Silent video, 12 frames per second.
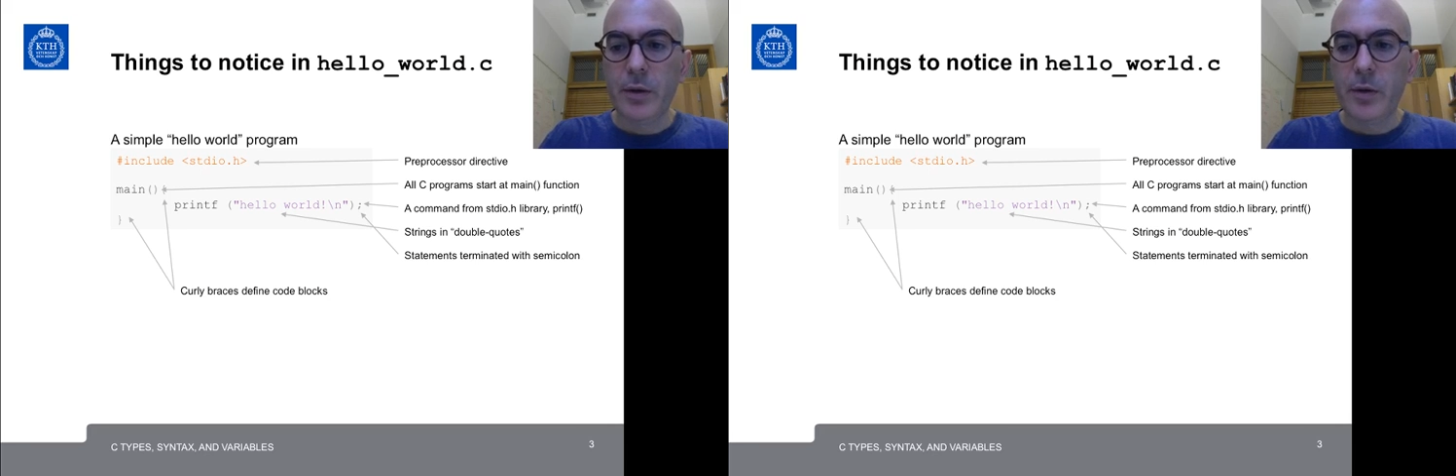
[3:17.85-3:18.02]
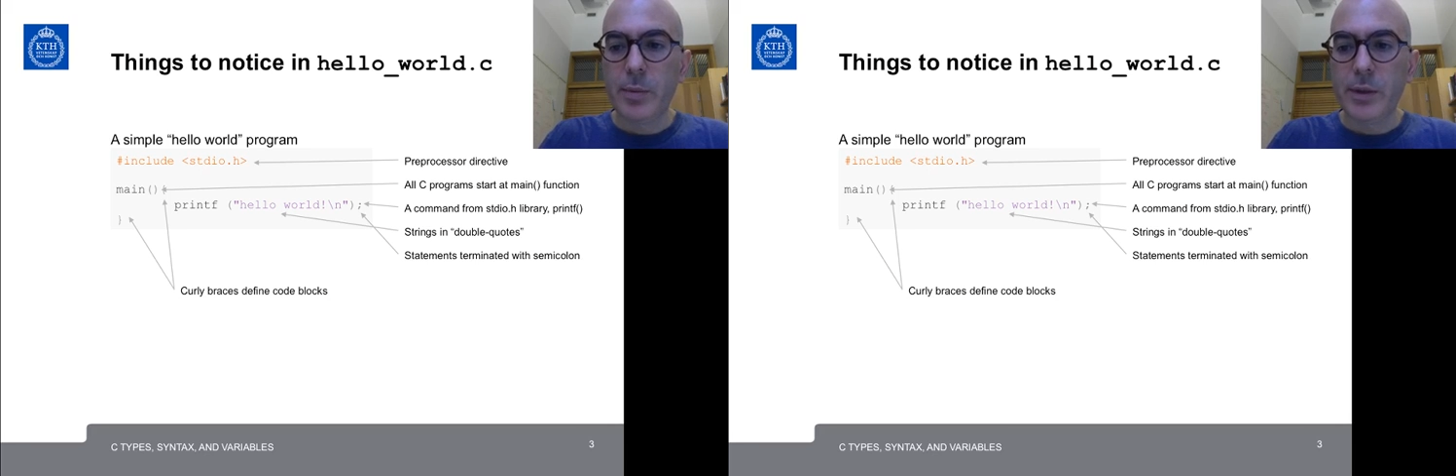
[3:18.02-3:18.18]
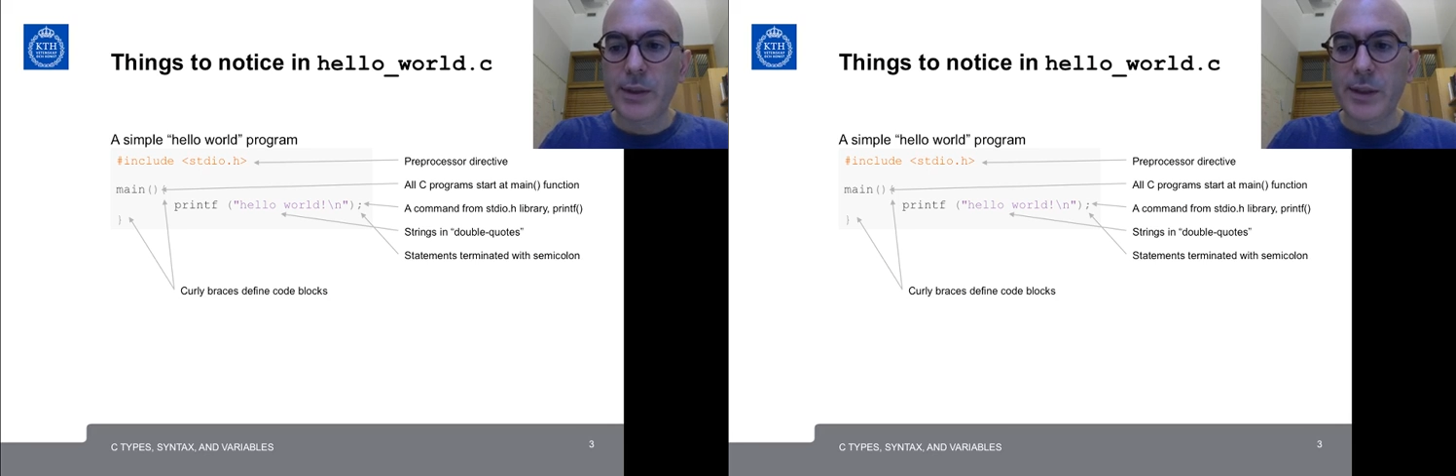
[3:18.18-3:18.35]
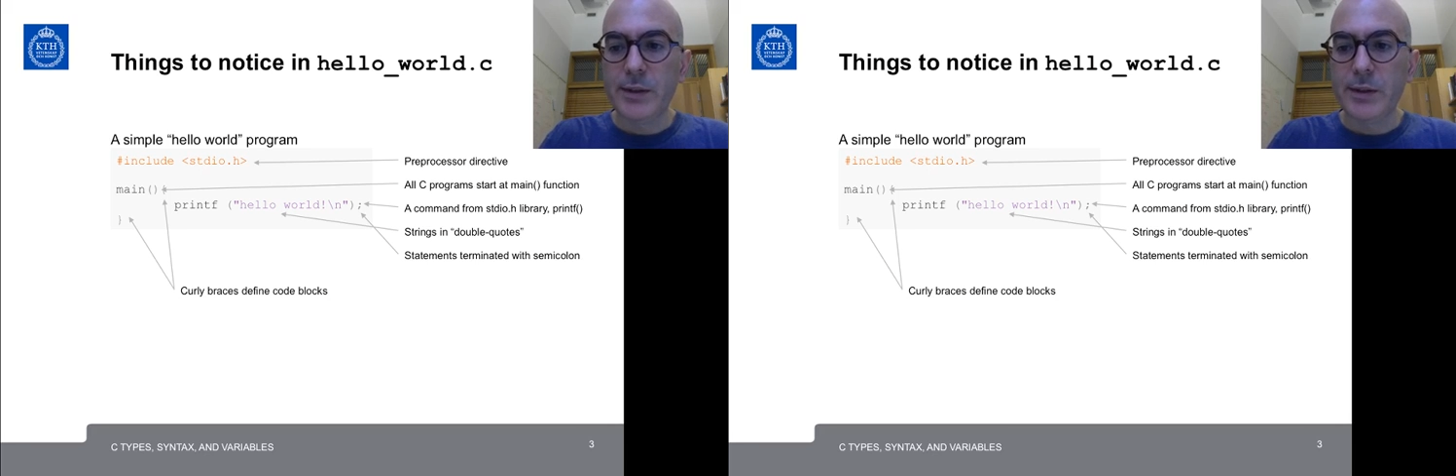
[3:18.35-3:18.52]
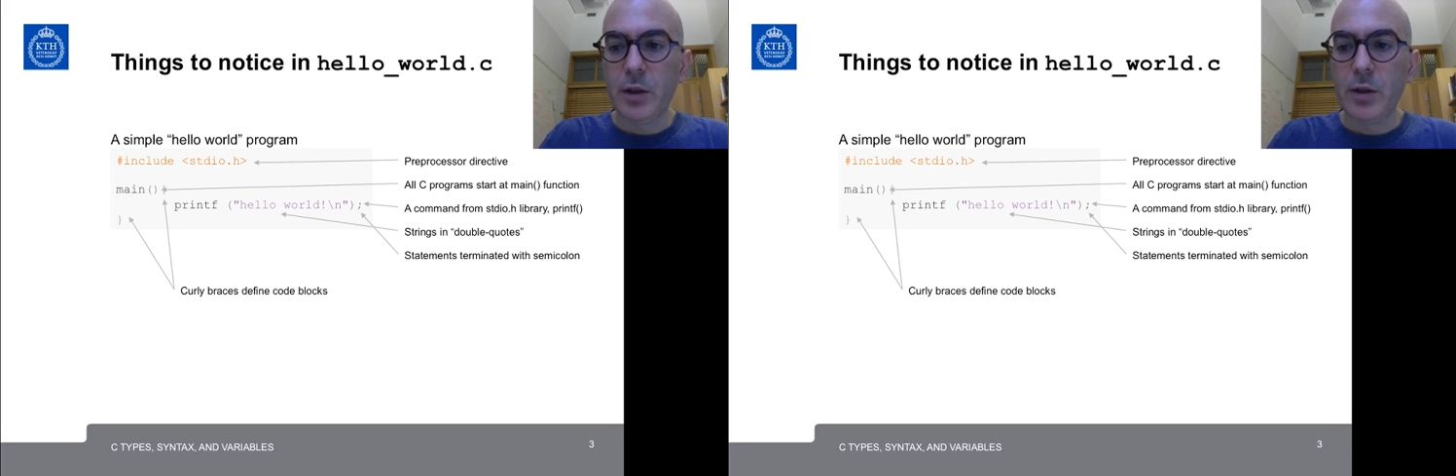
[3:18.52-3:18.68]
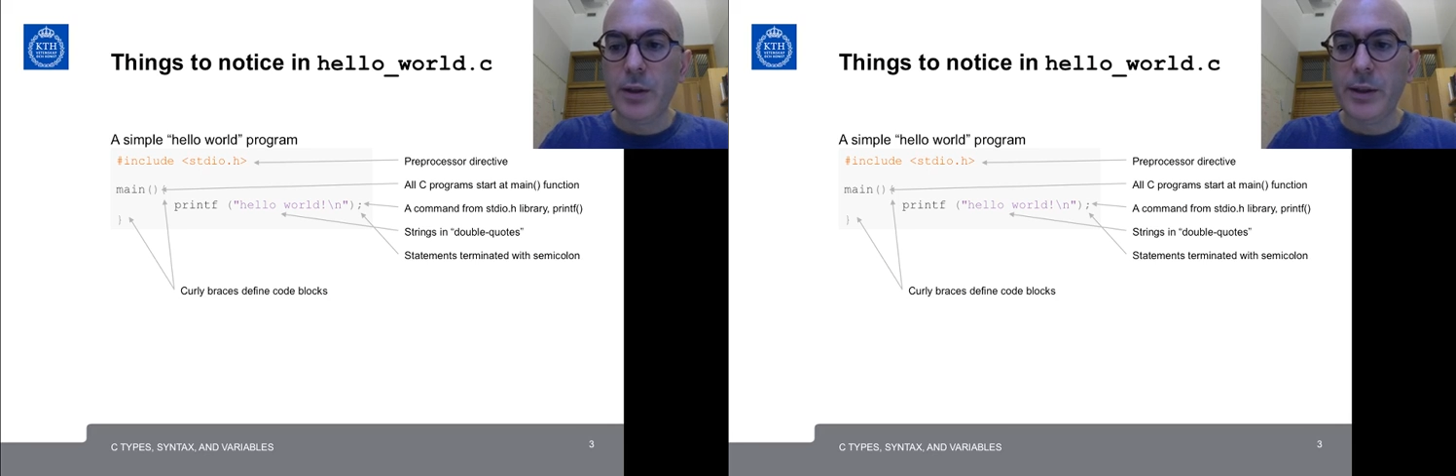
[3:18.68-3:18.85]
represents
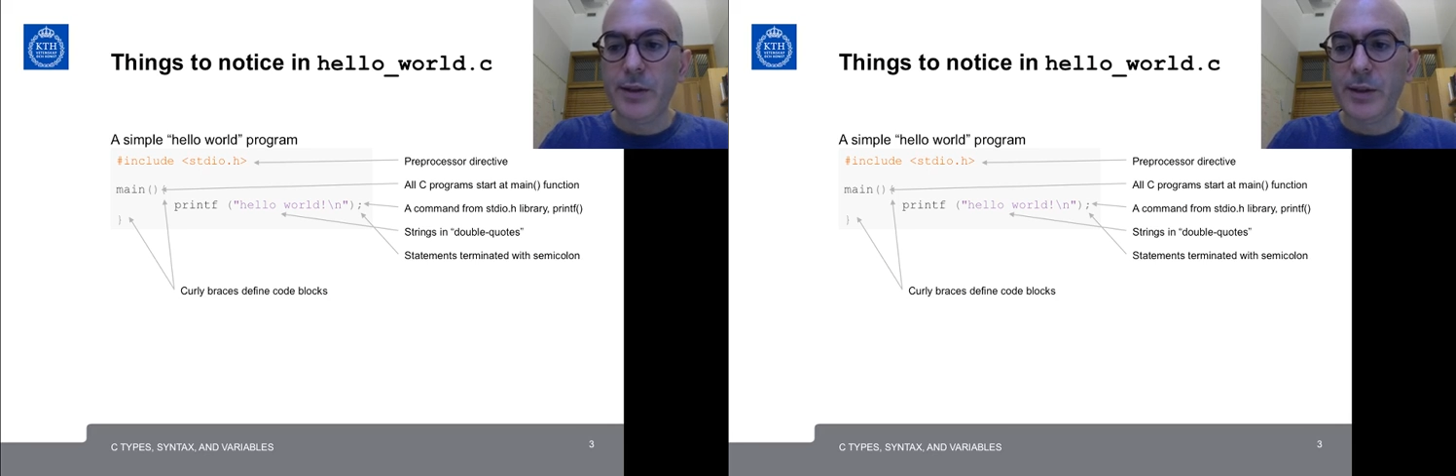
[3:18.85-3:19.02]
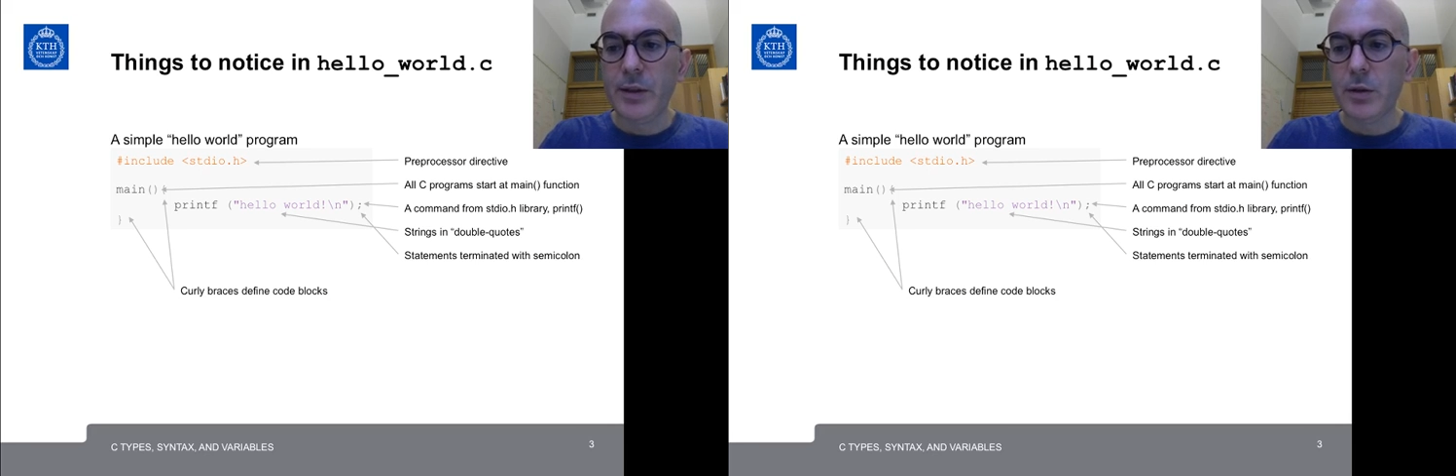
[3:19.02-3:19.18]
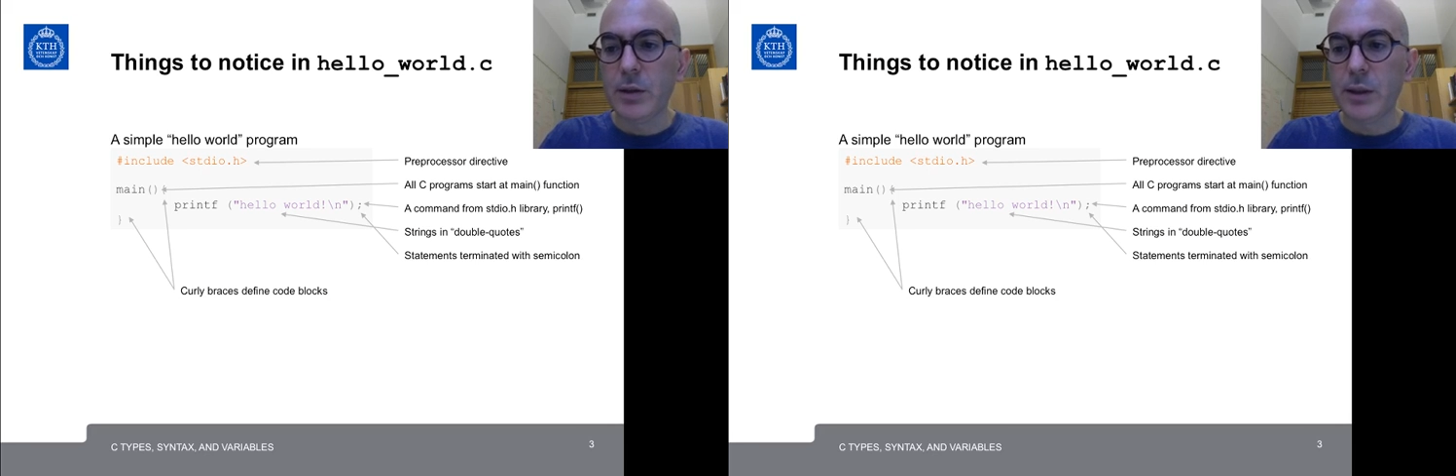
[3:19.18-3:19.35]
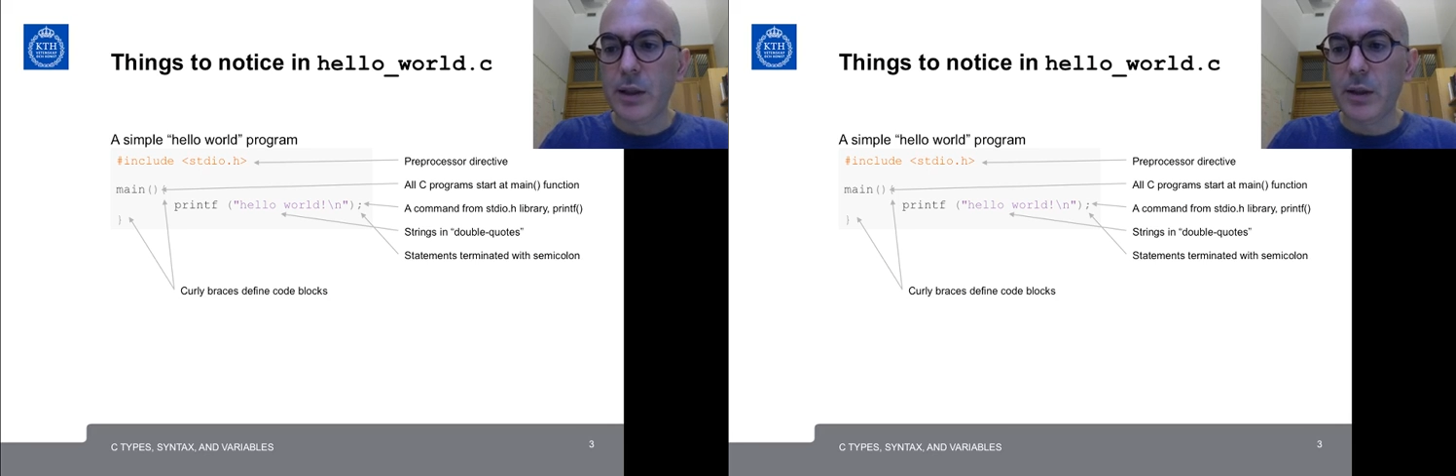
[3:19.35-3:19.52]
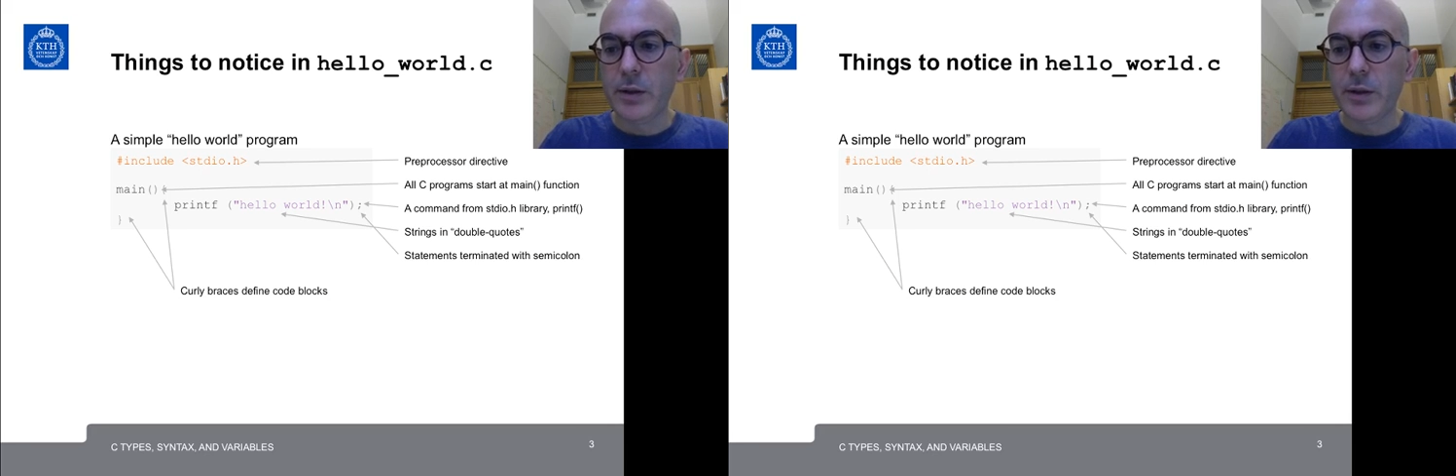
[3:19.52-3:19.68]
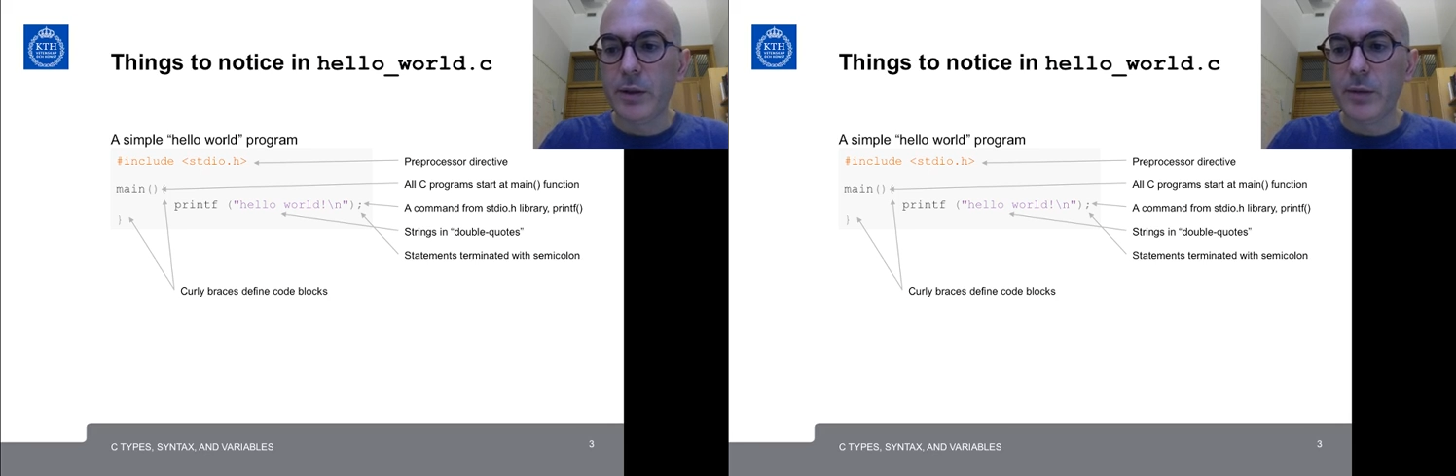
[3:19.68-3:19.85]
only a single
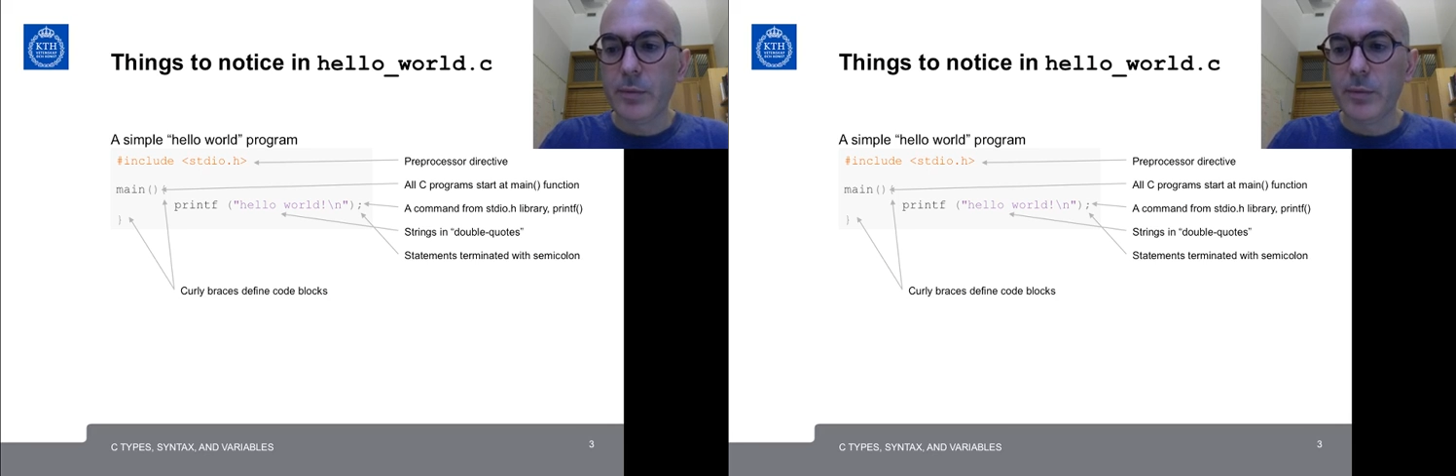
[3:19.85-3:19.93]
character.